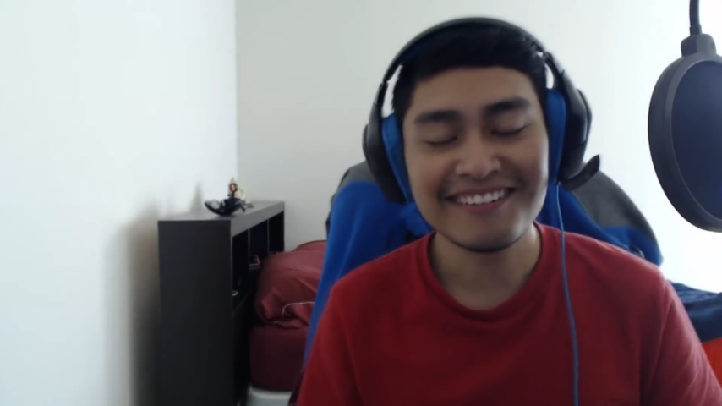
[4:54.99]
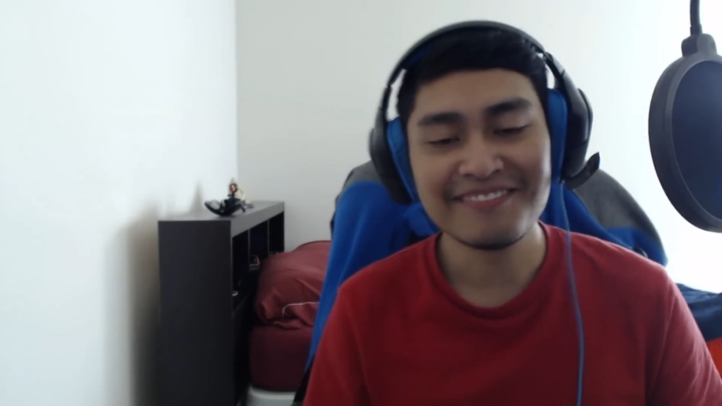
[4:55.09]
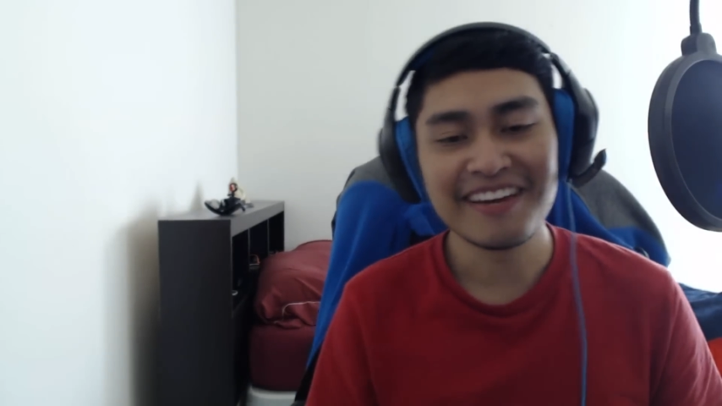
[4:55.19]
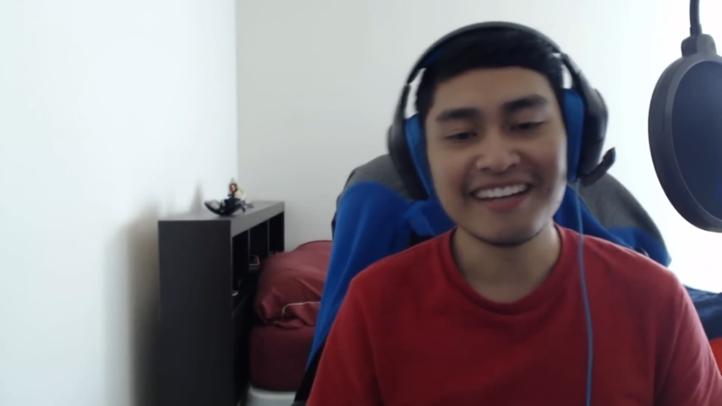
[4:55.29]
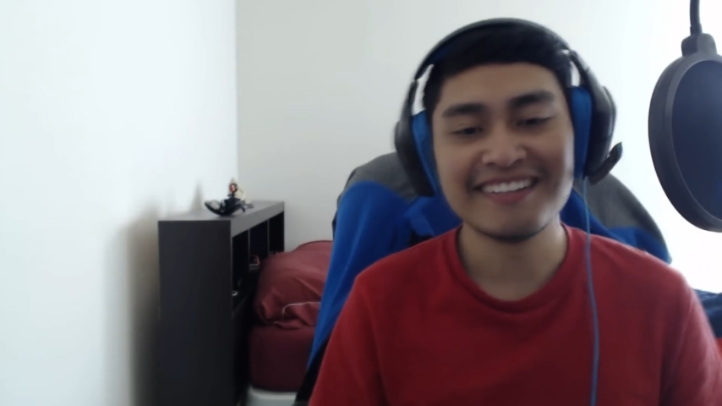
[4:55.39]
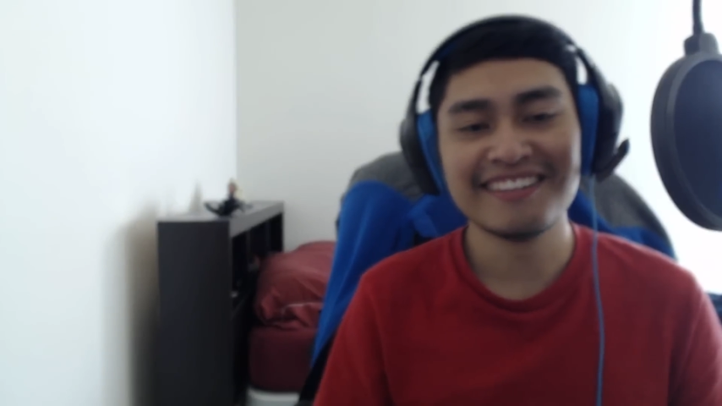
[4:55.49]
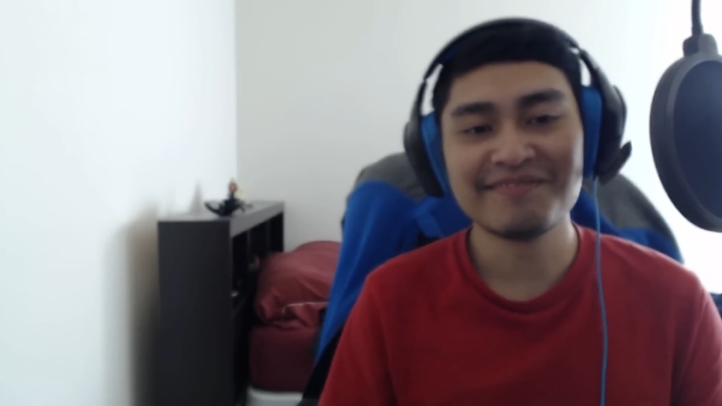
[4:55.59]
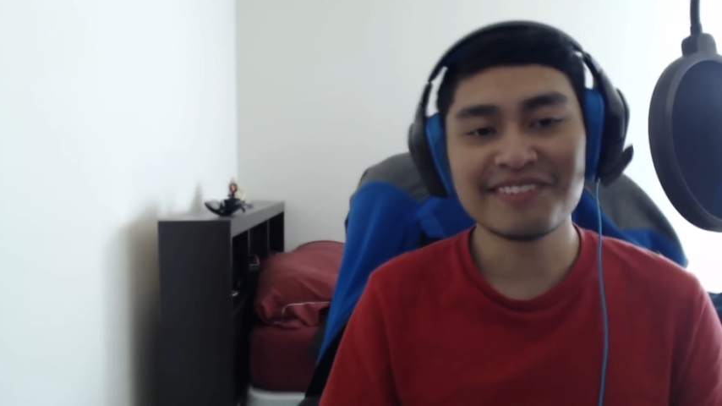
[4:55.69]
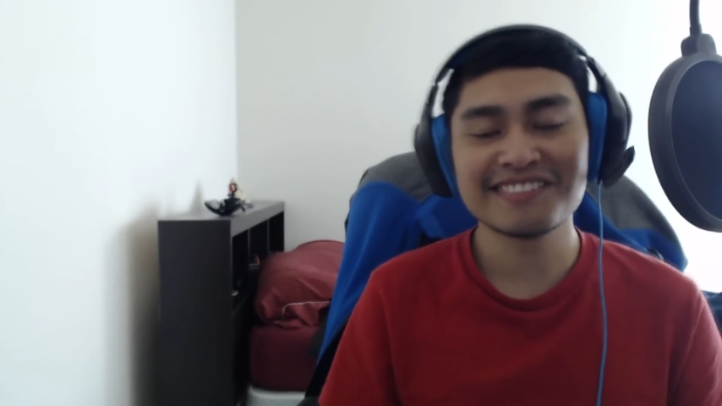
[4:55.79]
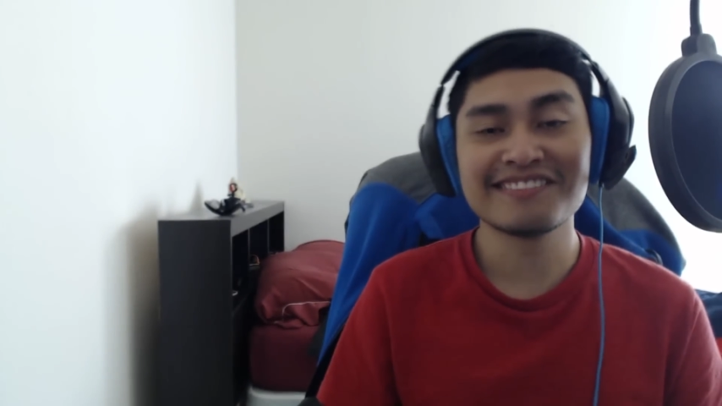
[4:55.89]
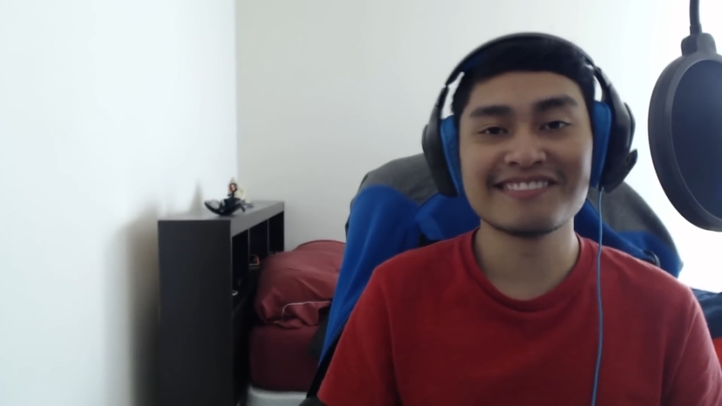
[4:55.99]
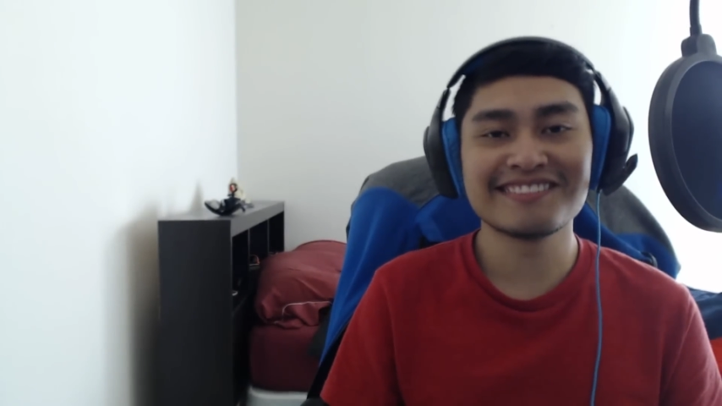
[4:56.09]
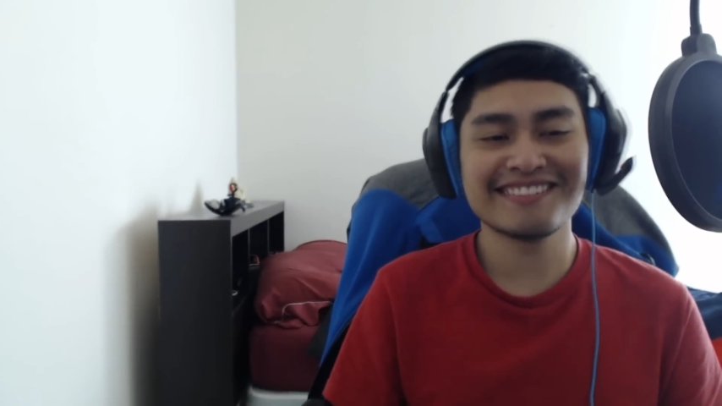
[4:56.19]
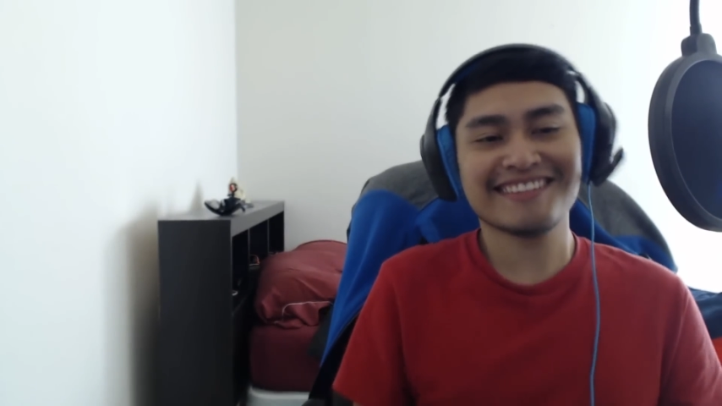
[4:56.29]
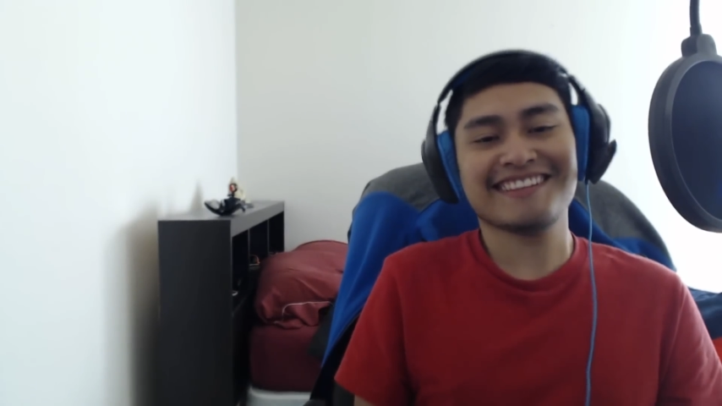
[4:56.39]
Oh man, plus
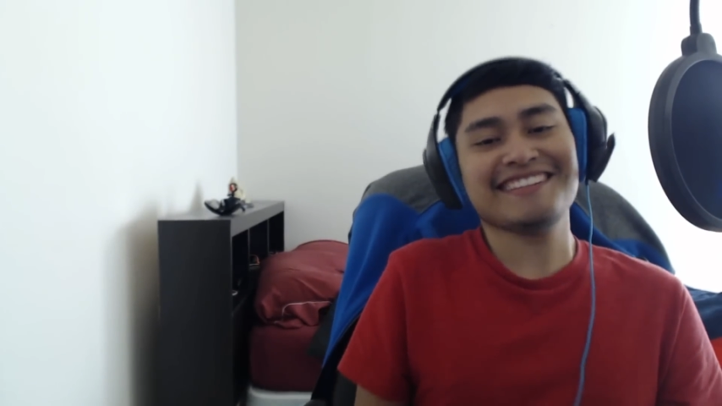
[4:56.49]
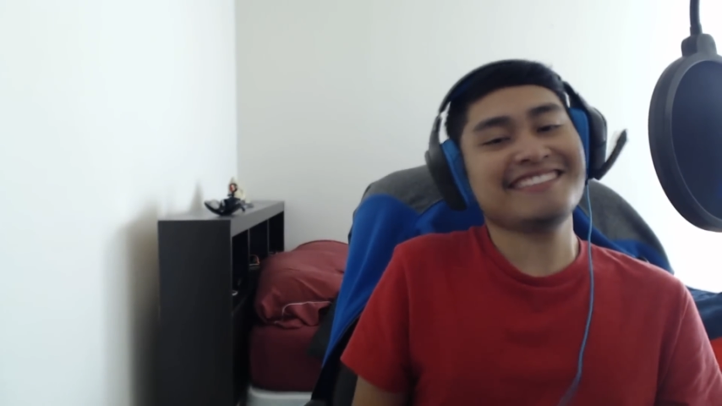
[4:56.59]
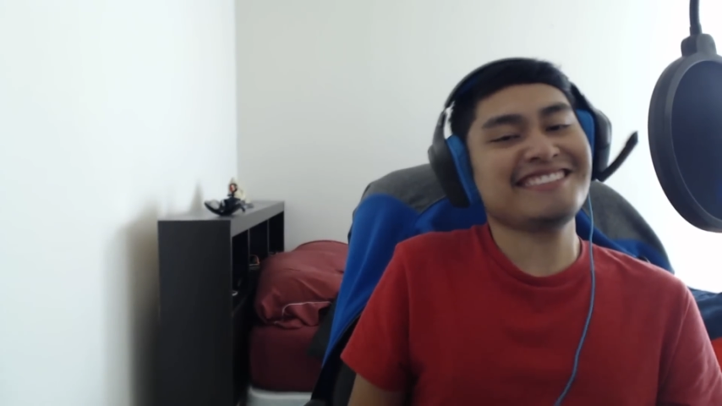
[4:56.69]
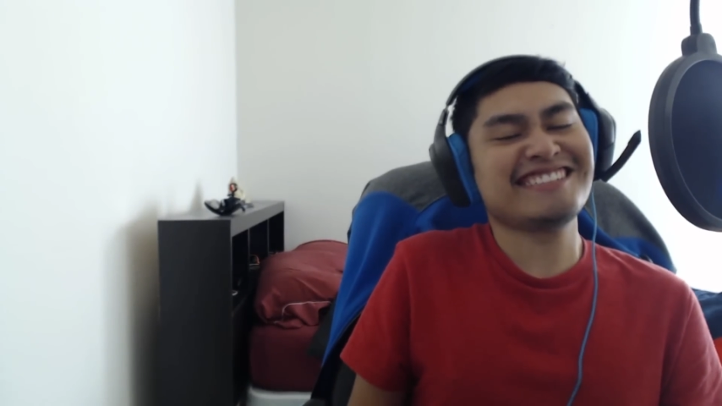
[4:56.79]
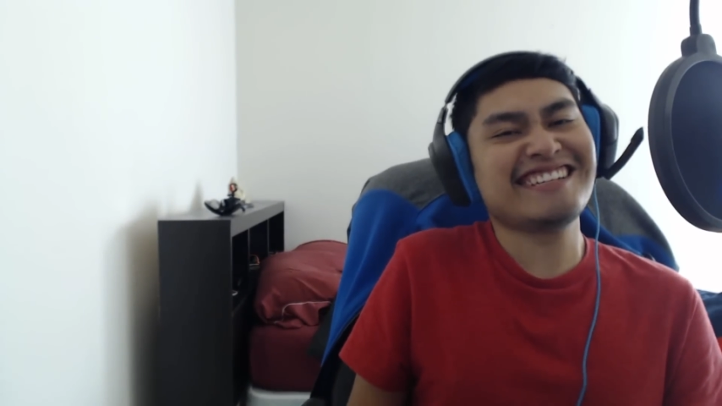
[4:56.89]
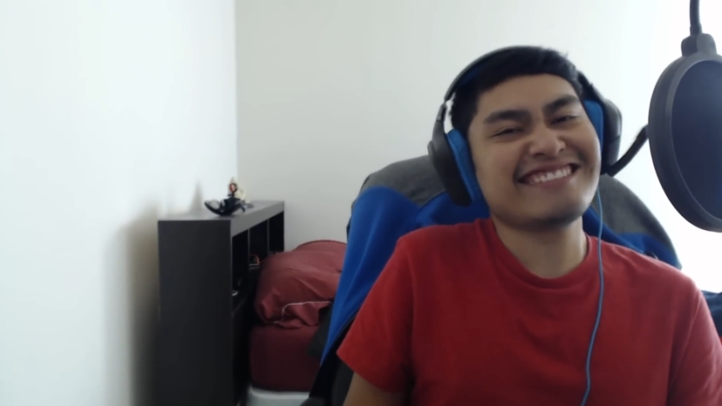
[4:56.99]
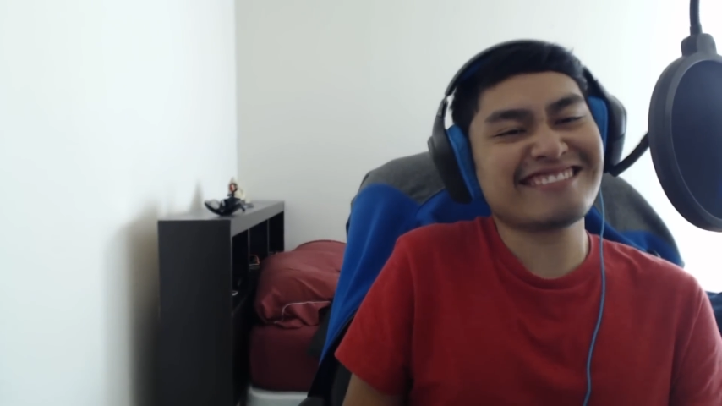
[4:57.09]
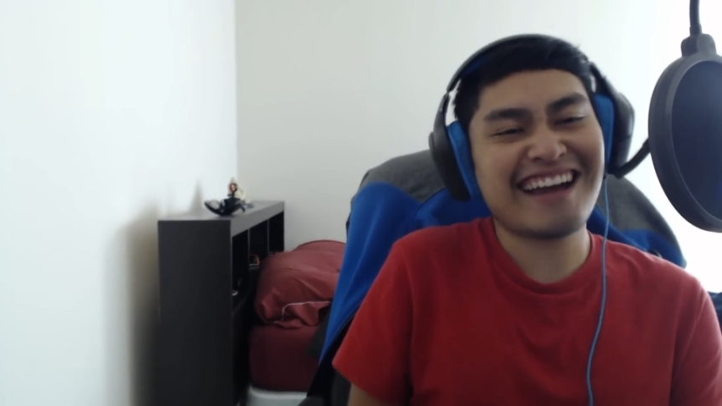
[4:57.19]
those She's hitting